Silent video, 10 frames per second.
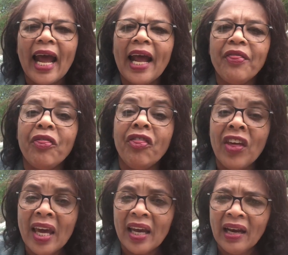and
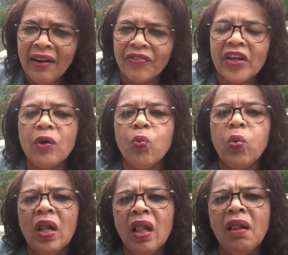then there
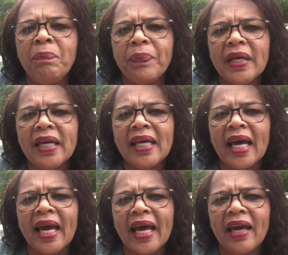will be
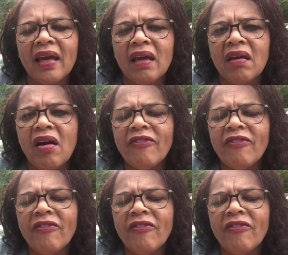a